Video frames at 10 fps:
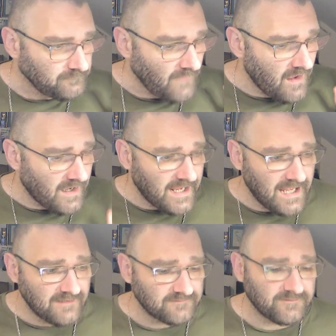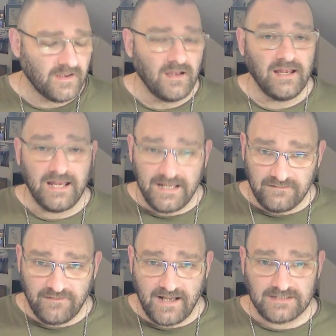I have, in
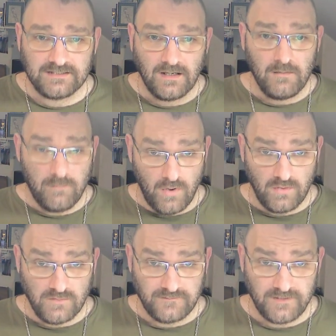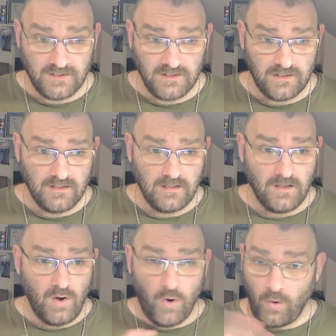fact, moved
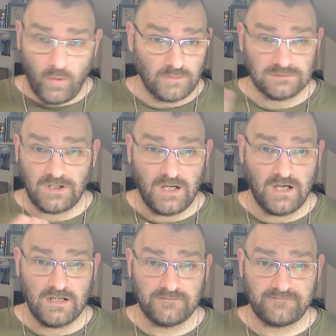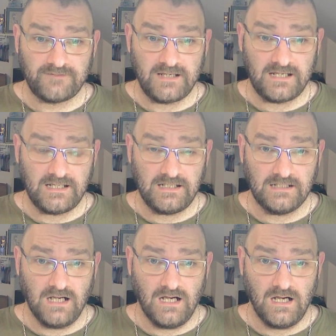all of the
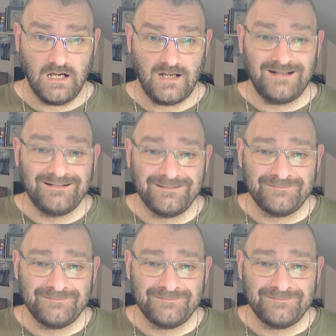uh,